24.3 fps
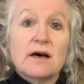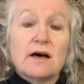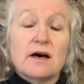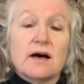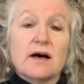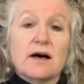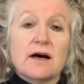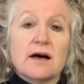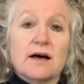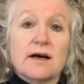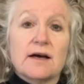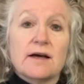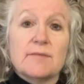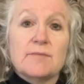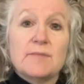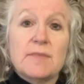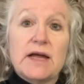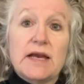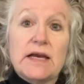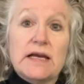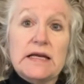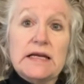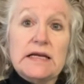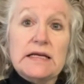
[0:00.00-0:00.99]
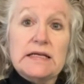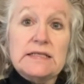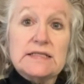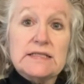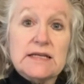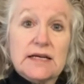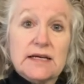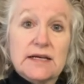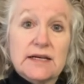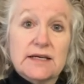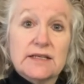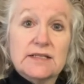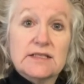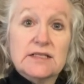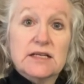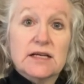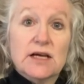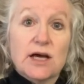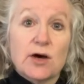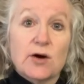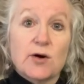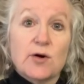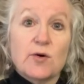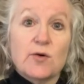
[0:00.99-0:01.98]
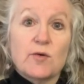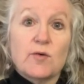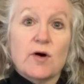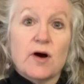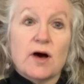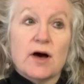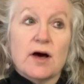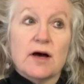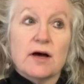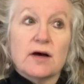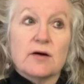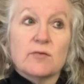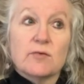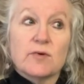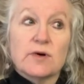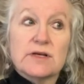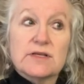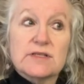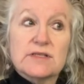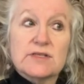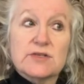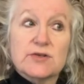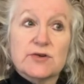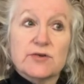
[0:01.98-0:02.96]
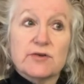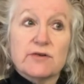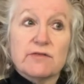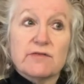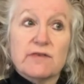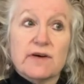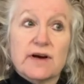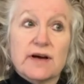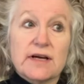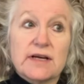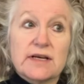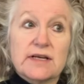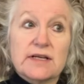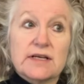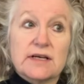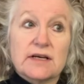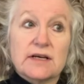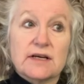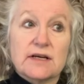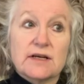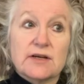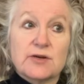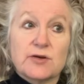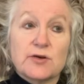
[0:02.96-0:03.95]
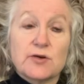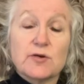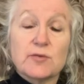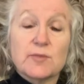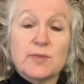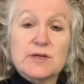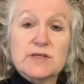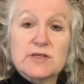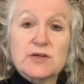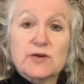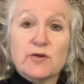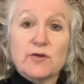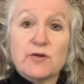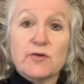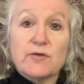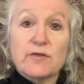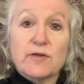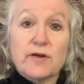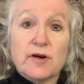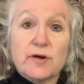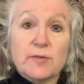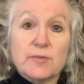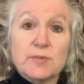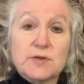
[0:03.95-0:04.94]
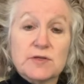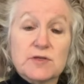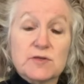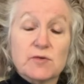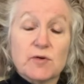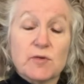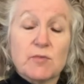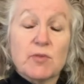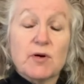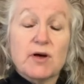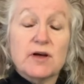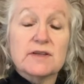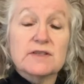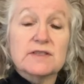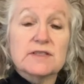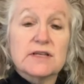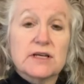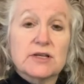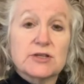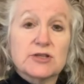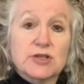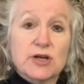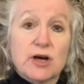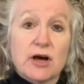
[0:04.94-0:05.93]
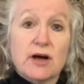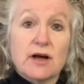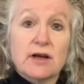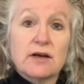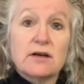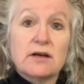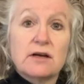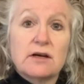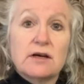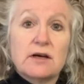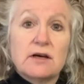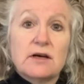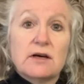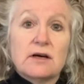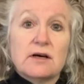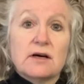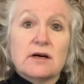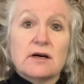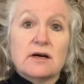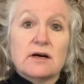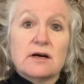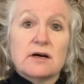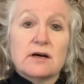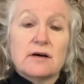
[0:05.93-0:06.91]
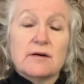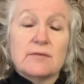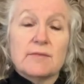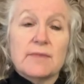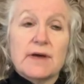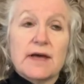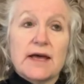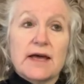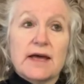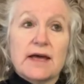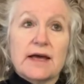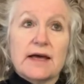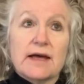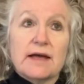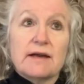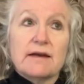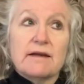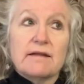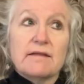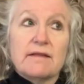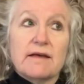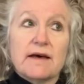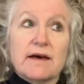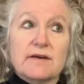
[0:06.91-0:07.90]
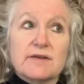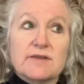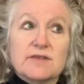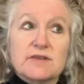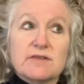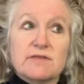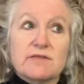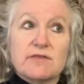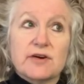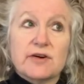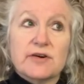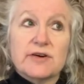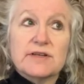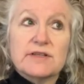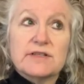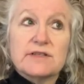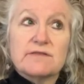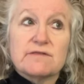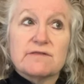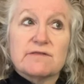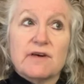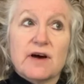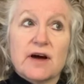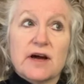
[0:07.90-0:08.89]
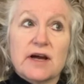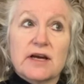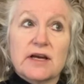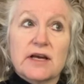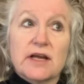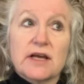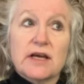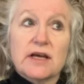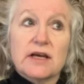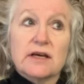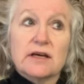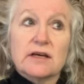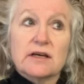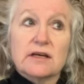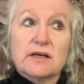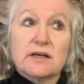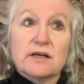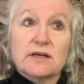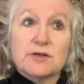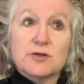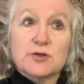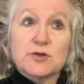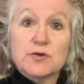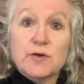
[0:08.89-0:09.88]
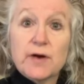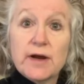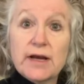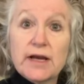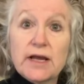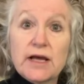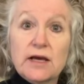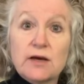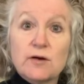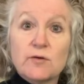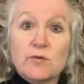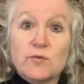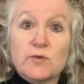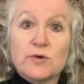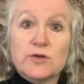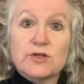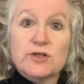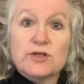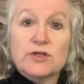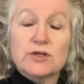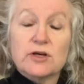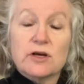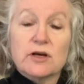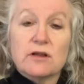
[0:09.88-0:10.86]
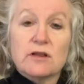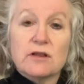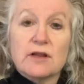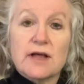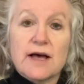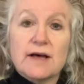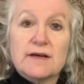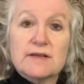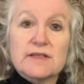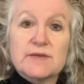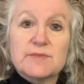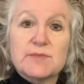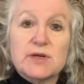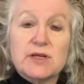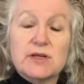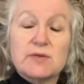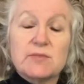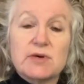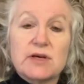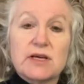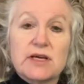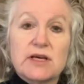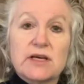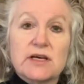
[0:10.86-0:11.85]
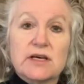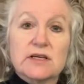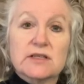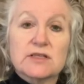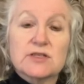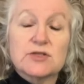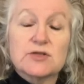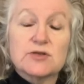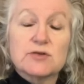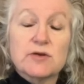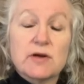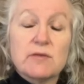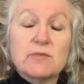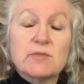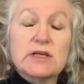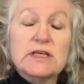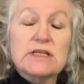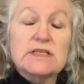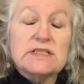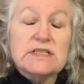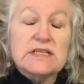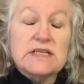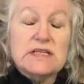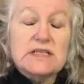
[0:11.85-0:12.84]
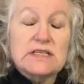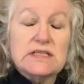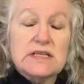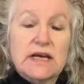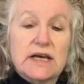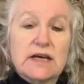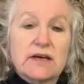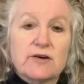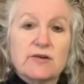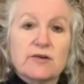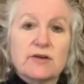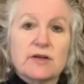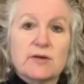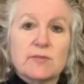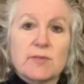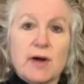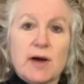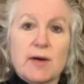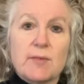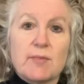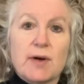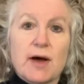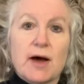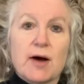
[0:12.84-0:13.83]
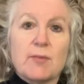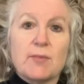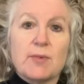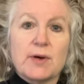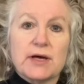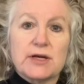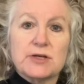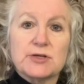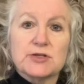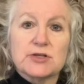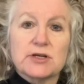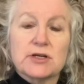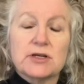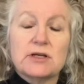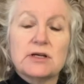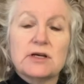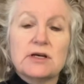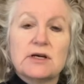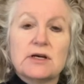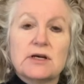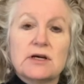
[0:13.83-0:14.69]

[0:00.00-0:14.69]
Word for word: Uh, many decades ago, I was certified uh, neuromuscular therapist with Paul St. John. Um, and that was a very defining uh, training, which allows me to be extremely detailed in my palpation.